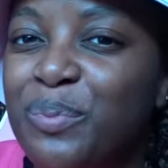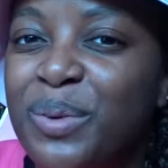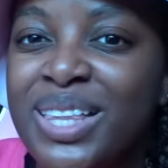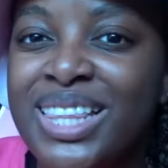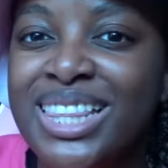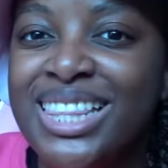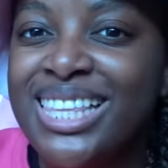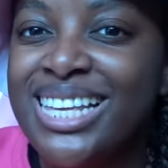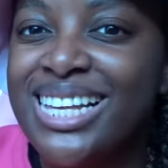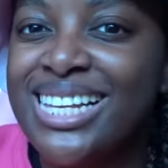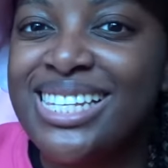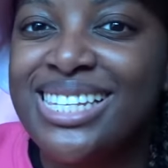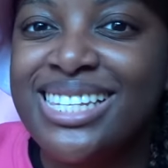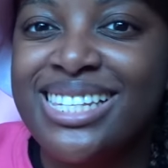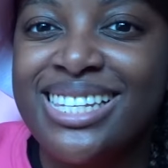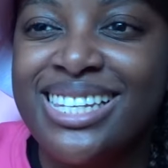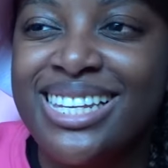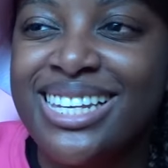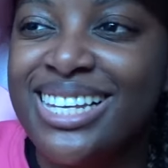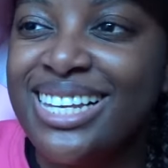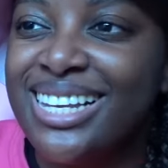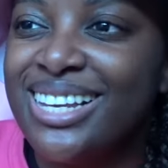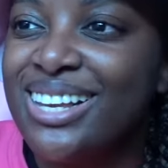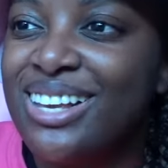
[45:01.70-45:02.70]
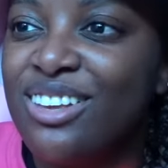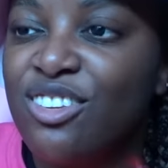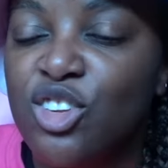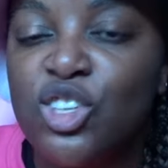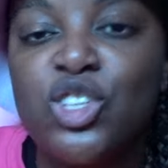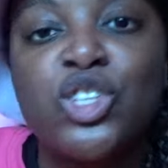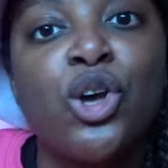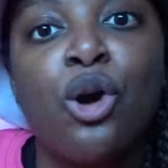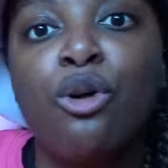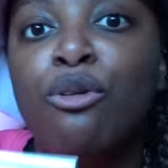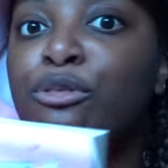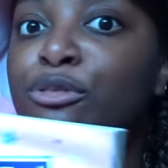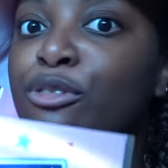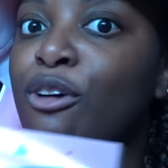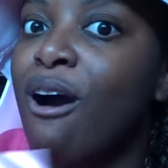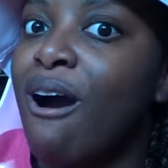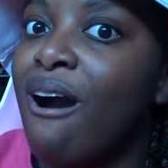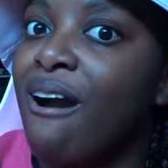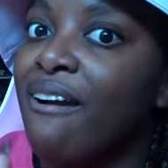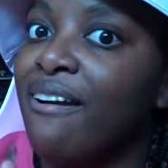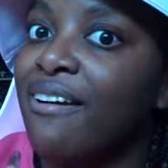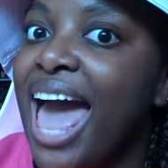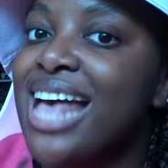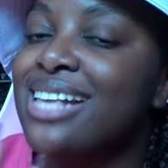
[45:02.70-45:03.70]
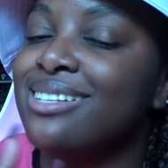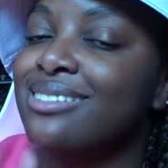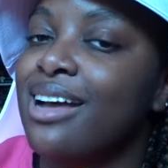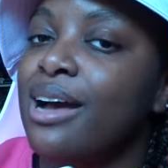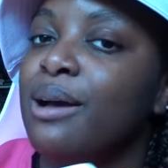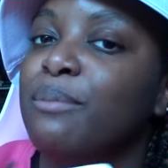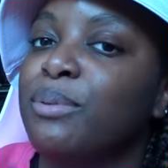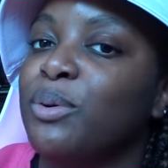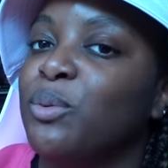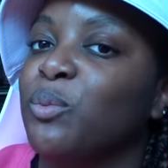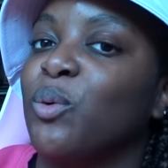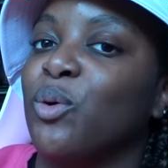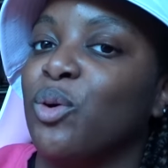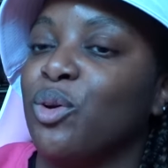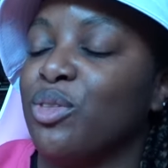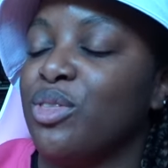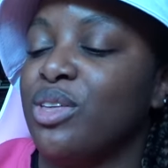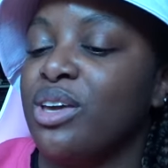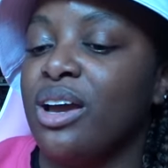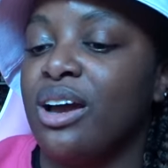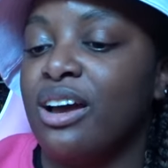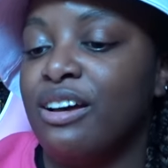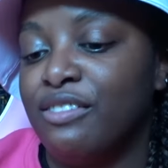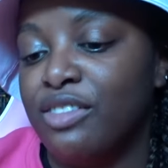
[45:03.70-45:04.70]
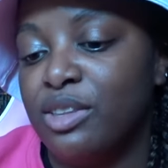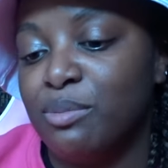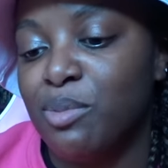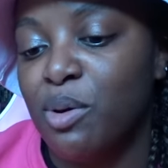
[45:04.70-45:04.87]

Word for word: but this so far has not been worthy of the